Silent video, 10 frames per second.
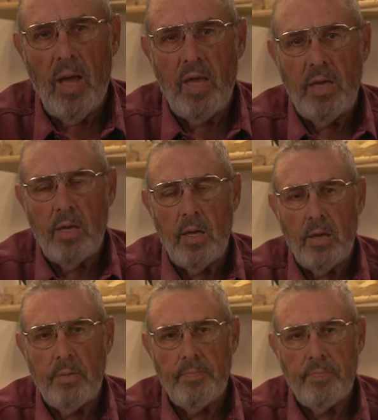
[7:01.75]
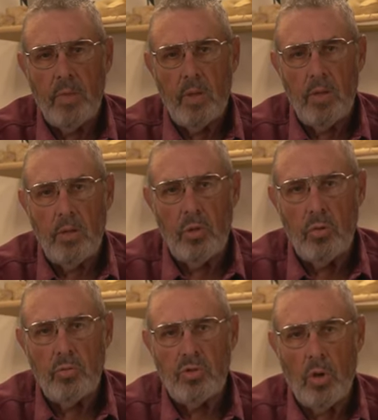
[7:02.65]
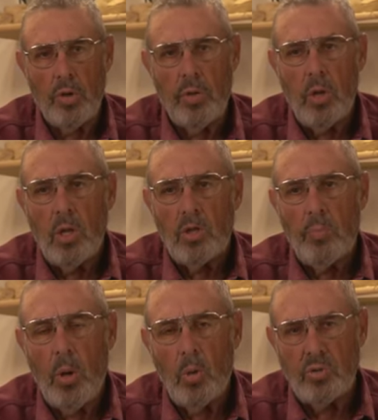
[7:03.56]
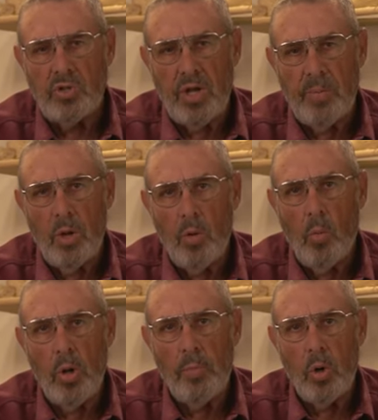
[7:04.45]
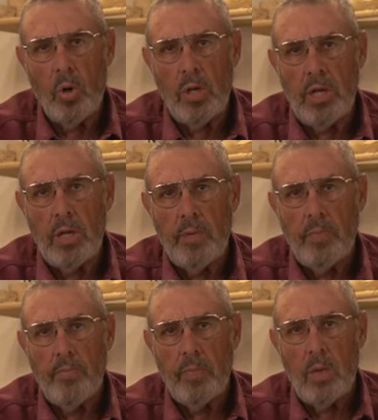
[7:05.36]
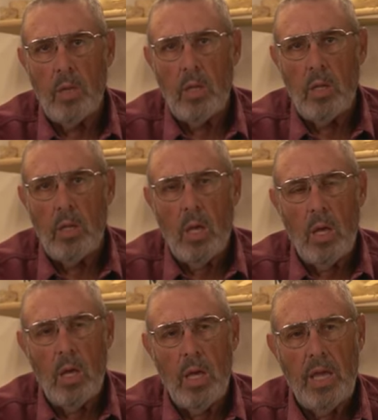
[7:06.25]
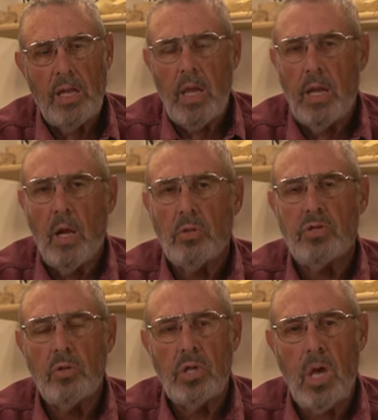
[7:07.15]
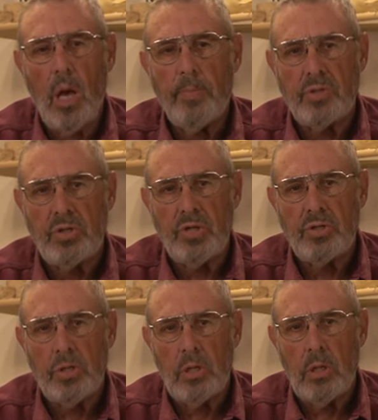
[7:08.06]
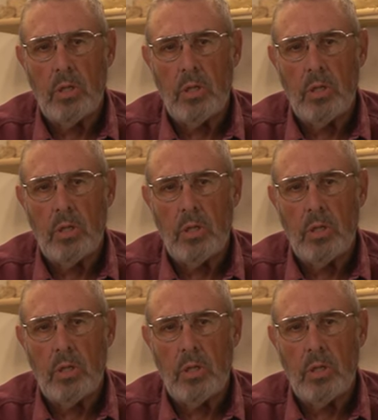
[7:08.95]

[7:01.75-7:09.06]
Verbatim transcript: my uh, use on the pose that I'm going to want a bird in, uh, and and also the composition.